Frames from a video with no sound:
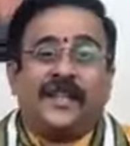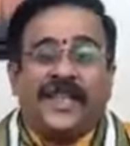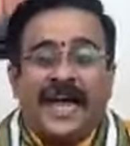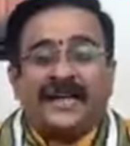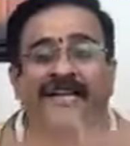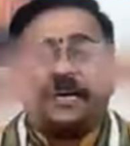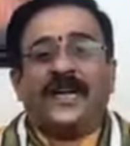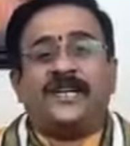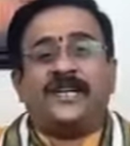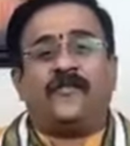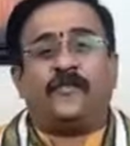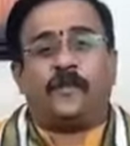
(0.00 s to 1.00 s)
that
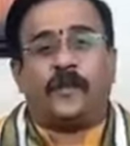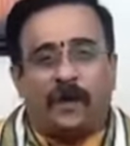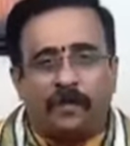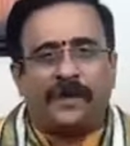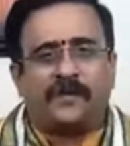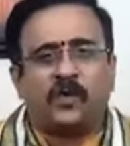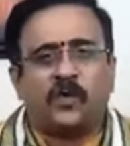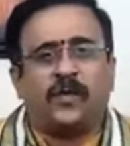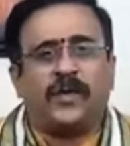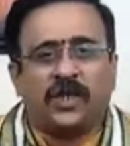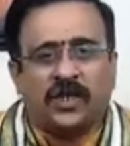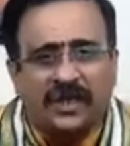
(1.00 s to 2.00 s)
kind of problems
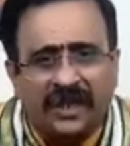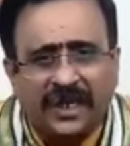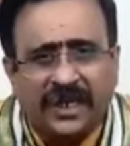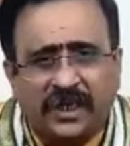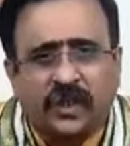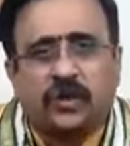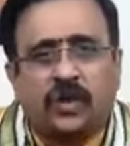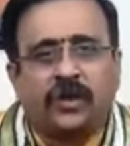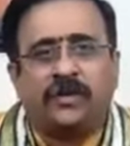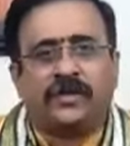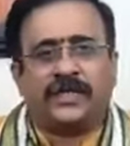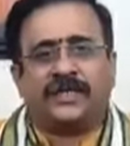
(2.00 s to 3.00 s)
which need
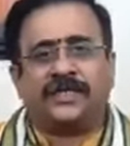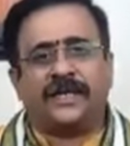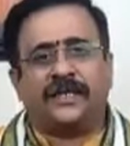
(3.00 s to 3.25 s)
solutions,